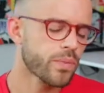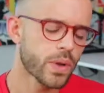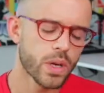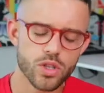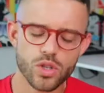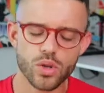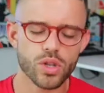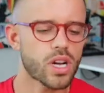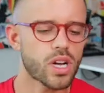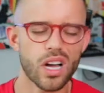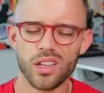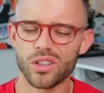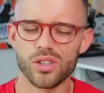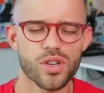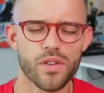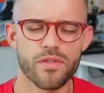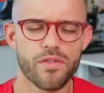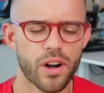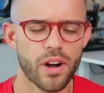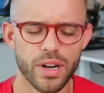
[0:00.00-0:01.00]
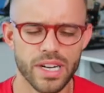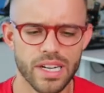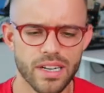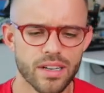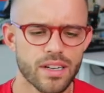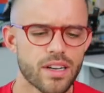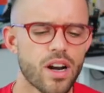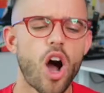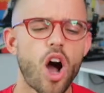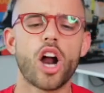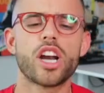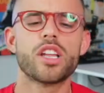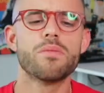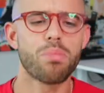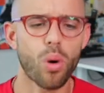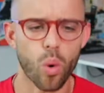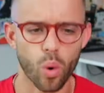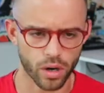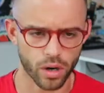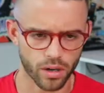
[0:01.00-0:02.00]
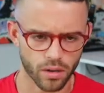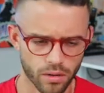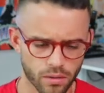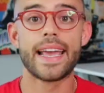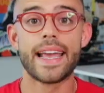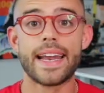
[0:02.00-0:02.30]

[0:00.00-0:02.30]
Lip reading: So the colors are very unimportant.